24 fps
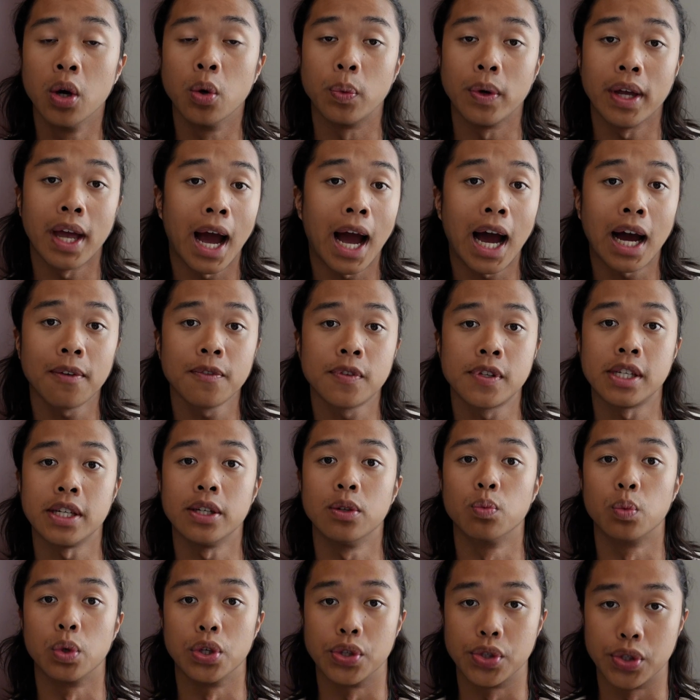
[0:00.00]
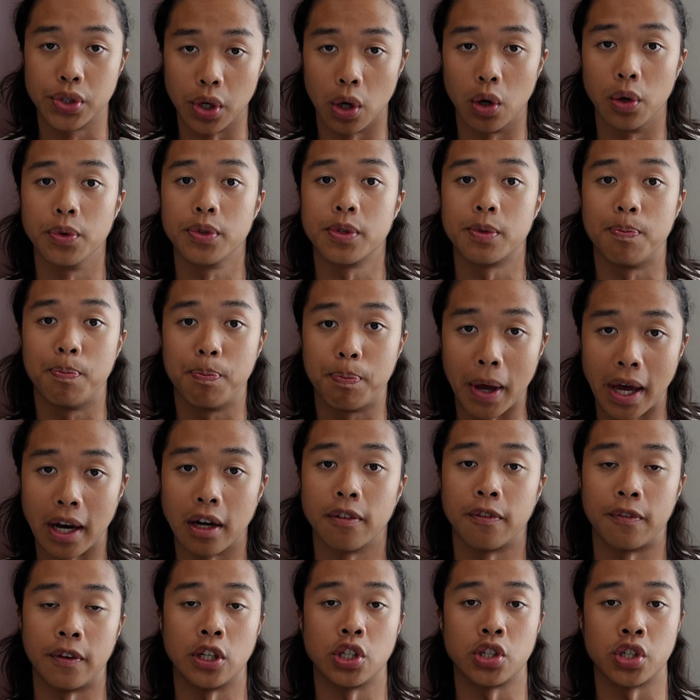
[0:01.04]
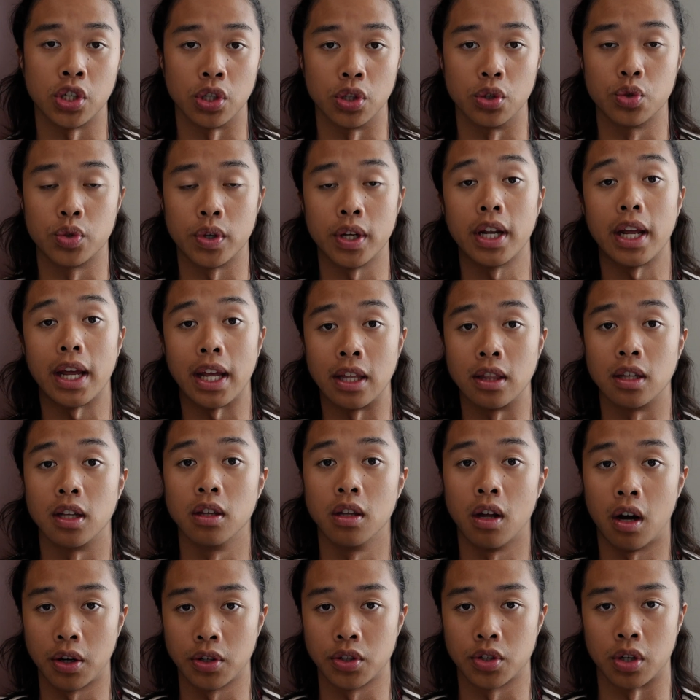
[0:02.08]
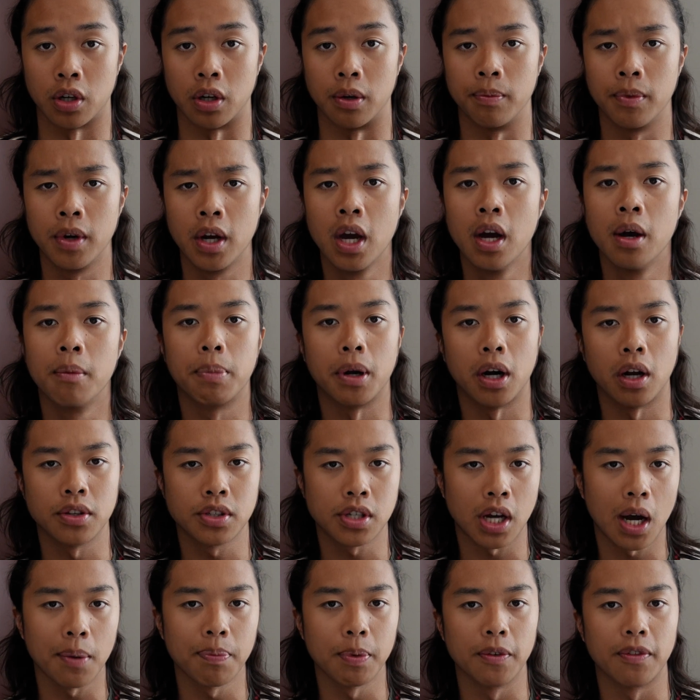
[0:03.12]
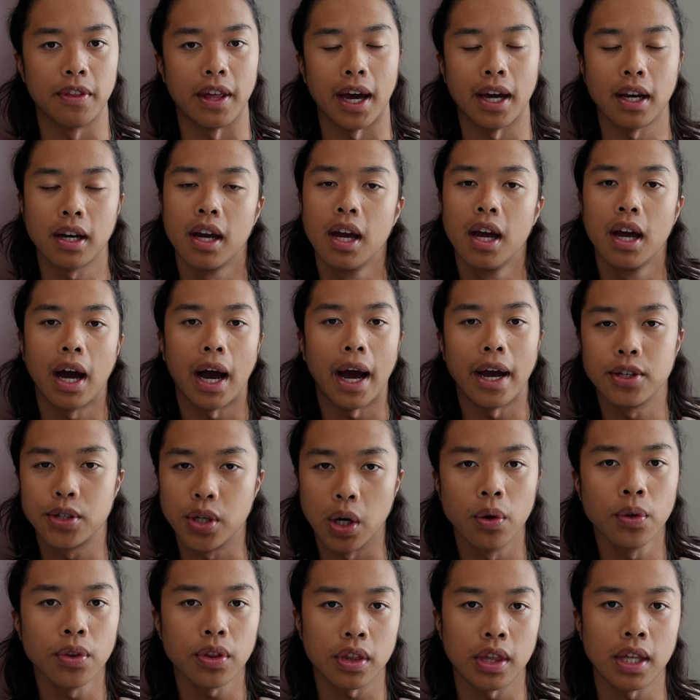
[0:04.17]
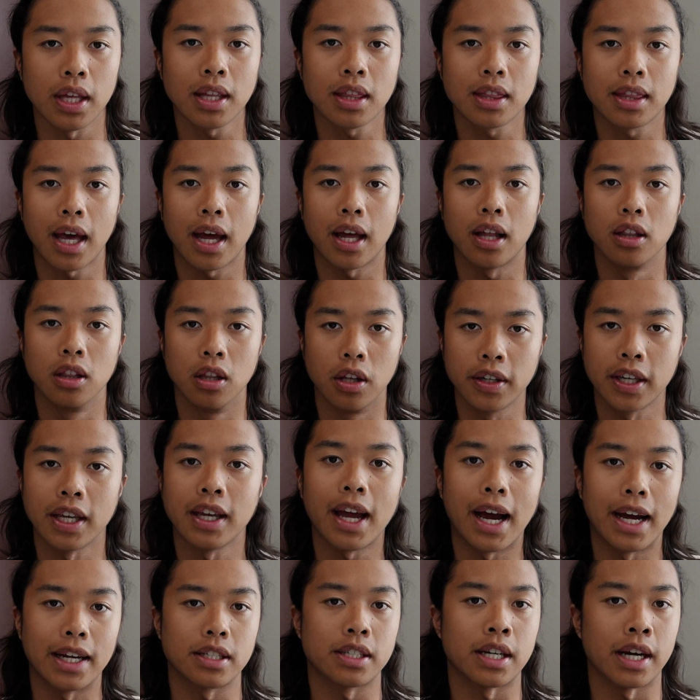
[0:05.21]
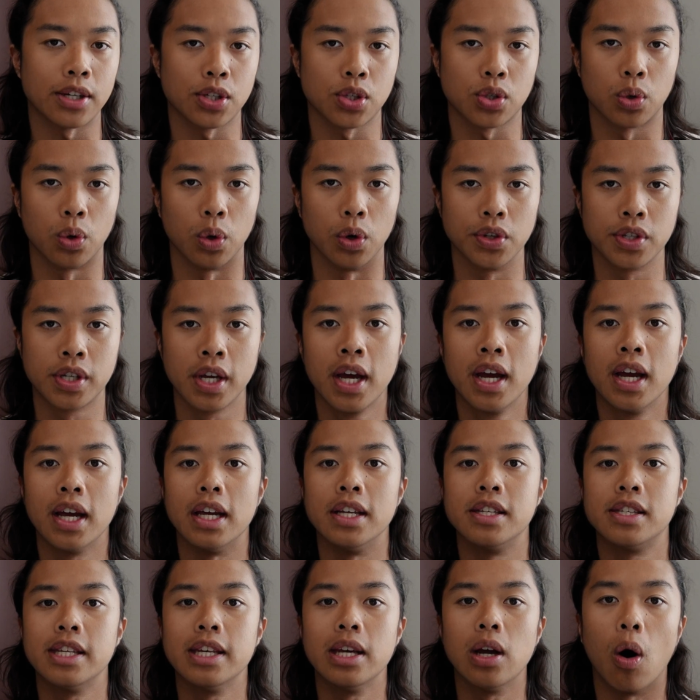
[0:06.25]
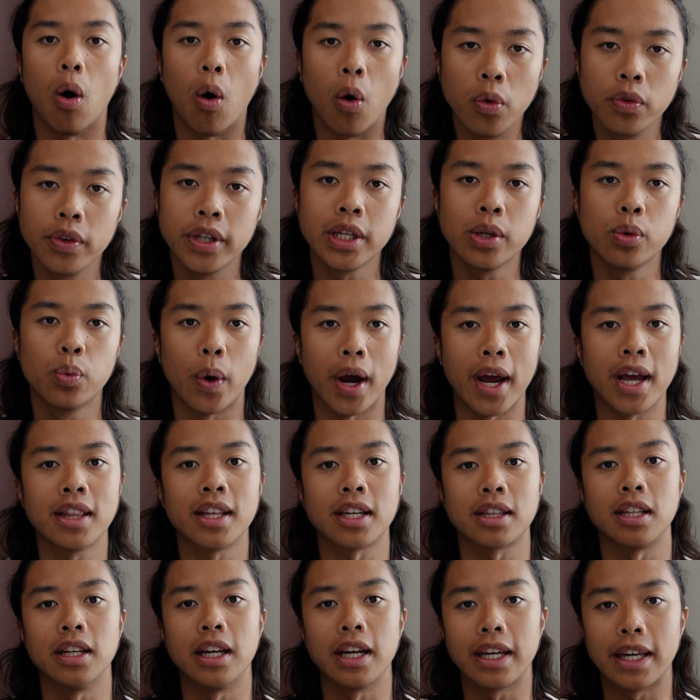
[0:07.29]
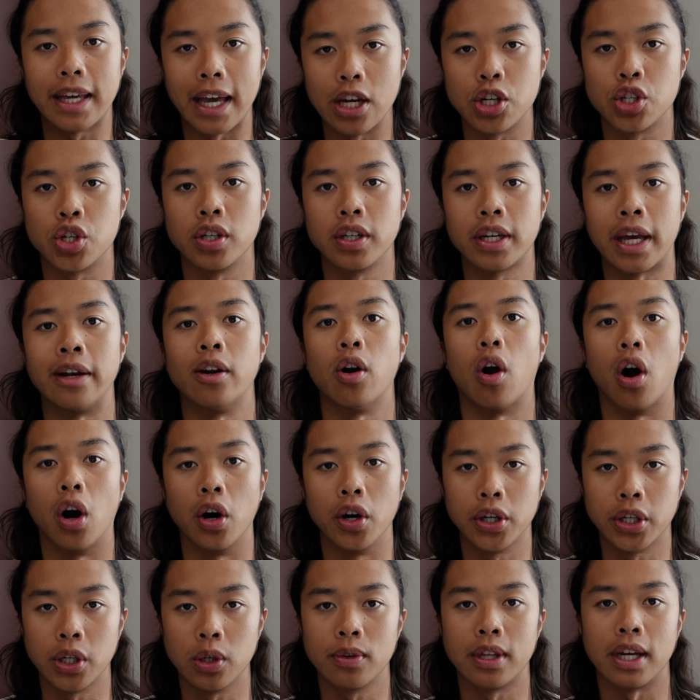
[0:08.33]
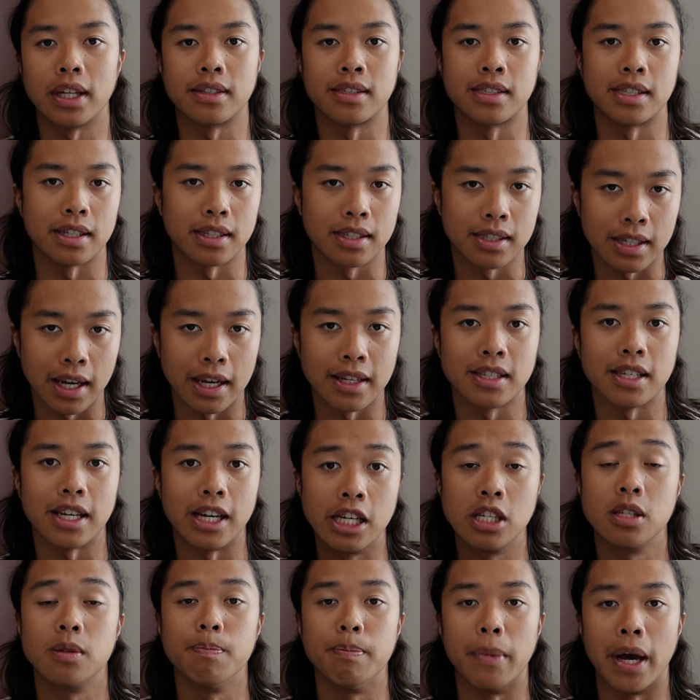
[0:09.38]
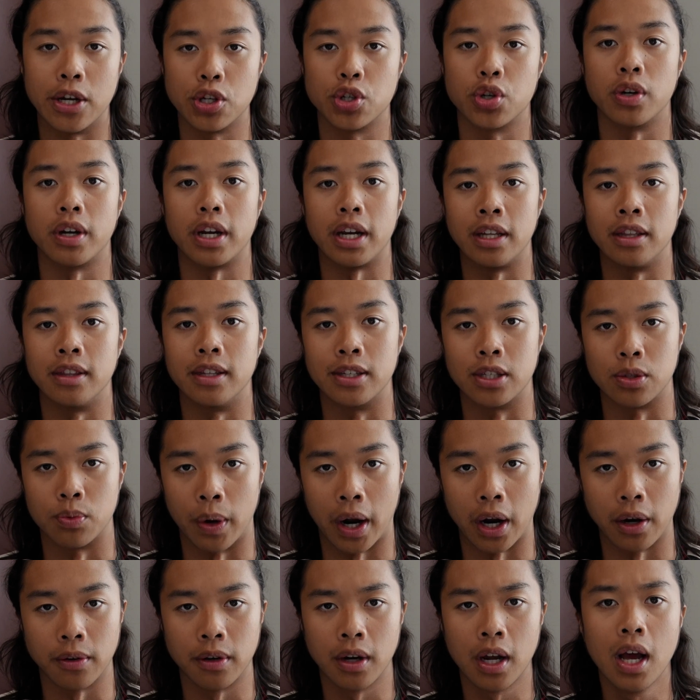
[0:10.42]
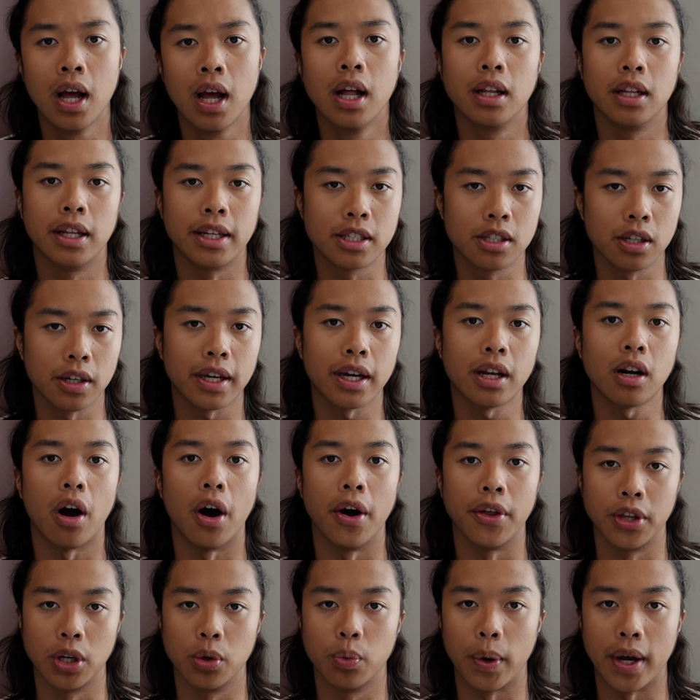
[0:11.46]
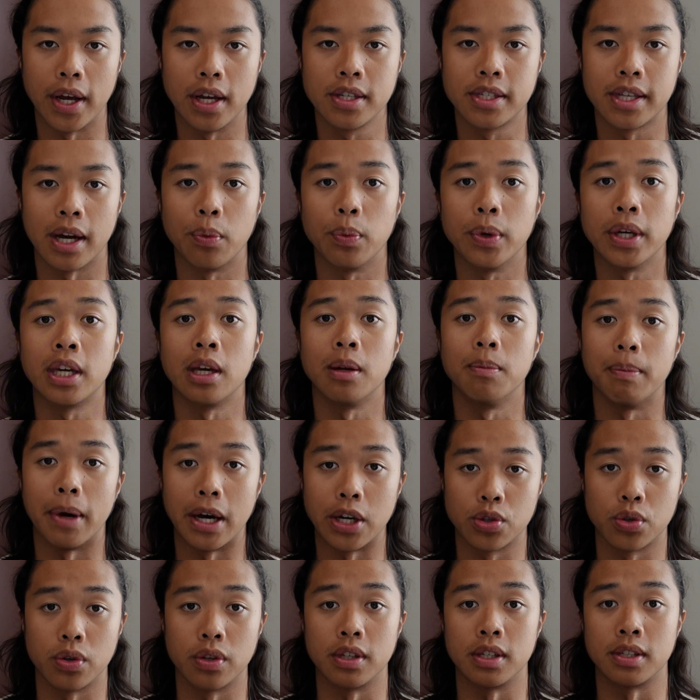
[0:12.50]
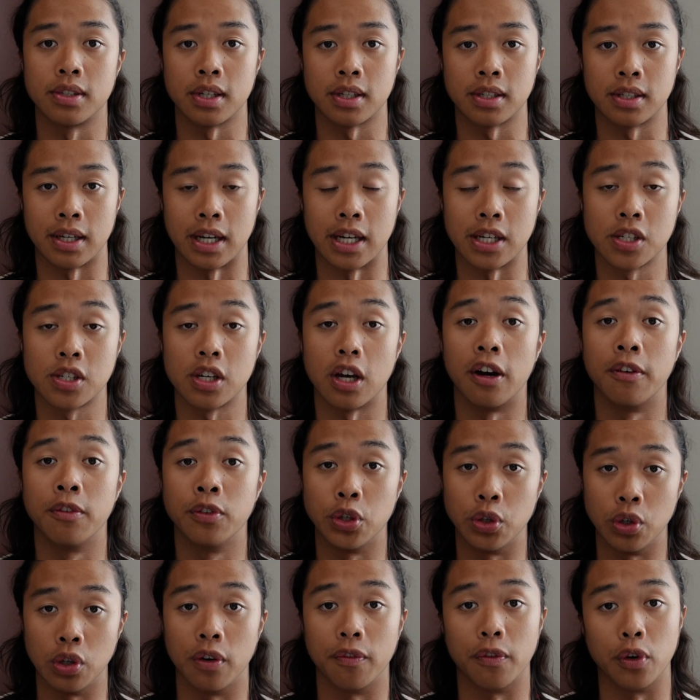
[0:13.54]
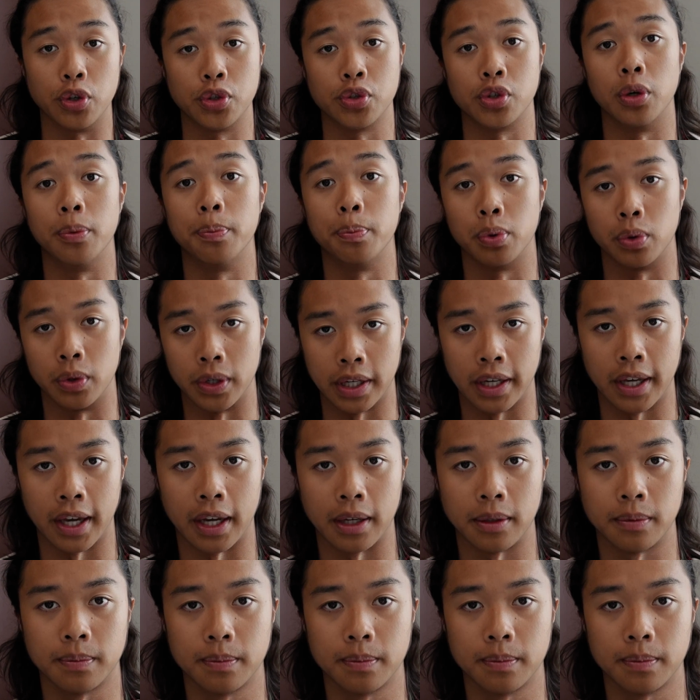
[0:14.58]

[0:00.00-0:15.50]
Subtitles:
We have seen results benefit children in the long term. But on top of that, I don't think that looking at test scores is the only way that the negation can argue that success is measured in this round. Let's look at other ways that we can measure the success of universal pre-K.